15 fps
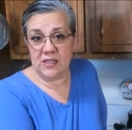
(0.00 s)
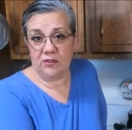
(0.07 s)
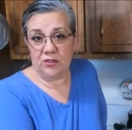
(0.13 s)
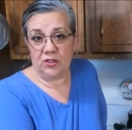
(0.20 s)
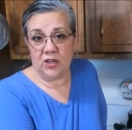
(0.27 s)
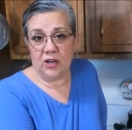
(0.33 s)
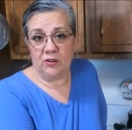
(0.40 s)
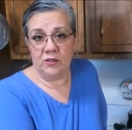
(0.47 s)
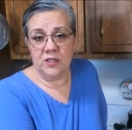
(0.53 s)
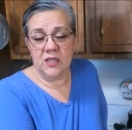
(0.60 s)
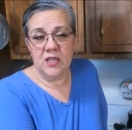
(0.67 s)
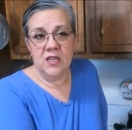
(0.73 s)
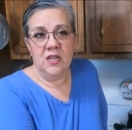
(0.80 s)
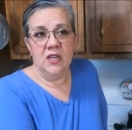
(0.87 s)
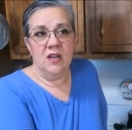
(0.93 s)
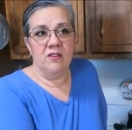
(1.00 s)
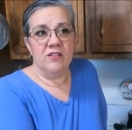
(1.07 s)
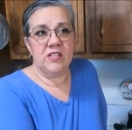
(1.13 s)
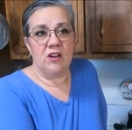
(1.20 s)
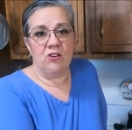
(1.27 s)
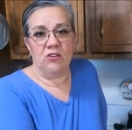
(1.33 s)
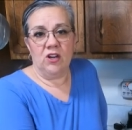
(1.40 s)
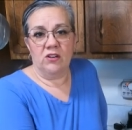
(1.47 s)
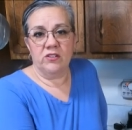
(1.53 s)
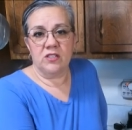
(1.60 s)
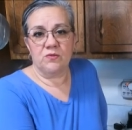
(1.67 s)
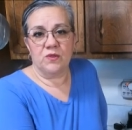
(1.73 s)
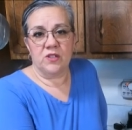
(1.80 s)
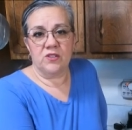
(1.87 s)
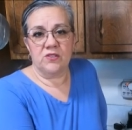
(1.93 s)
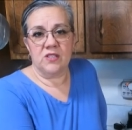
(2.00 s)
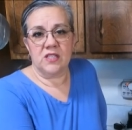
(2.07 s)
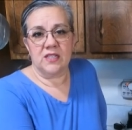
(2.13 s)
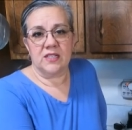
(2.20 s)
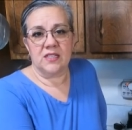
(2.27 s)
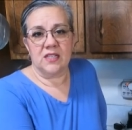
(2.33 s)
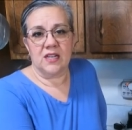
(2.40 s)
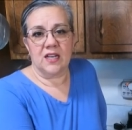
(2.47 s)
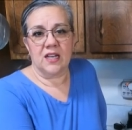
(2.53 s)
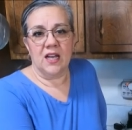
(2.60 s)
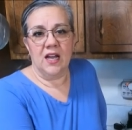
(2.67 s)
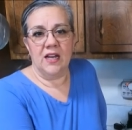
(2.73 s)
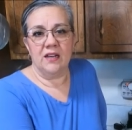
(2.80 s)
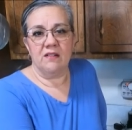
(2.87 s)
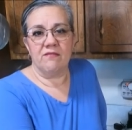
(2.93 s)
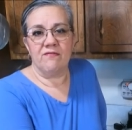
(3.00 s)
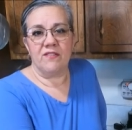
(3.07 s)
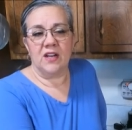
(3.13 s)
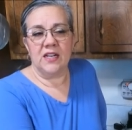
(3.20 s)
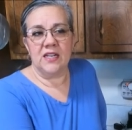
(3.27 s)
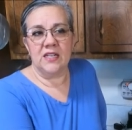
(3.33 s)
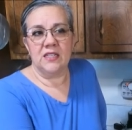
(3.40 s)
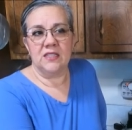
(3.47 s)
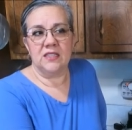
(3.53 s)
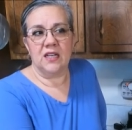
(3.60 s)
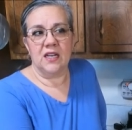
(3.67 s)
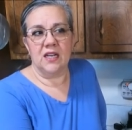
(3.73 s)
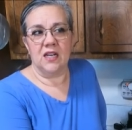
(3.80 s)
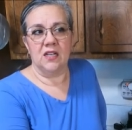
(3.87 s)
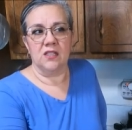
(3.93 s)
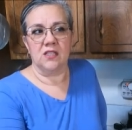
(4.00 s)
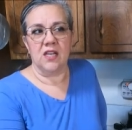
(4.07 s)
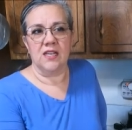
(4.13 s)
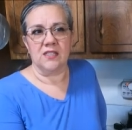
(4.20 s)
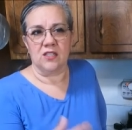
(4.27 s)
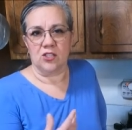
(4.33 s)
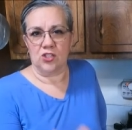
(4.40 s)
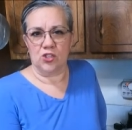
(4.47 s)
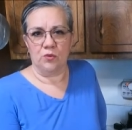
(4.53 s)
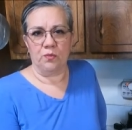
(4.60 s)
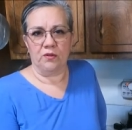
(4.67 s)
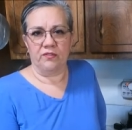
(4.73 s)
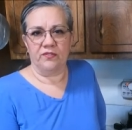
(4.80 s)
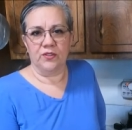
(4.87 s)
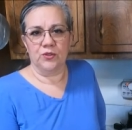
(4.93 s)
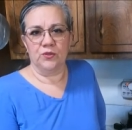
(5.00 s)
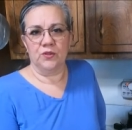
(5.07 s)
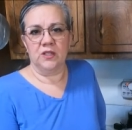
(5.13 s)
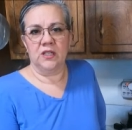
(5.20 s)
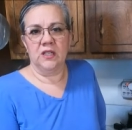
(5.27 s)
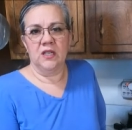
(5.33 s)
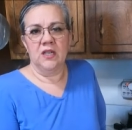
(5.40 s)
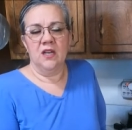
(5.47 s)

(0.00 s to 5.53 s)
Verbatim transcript: sauerkraut. Sauerkraut is one of those things that I kind of find as, as a superfood.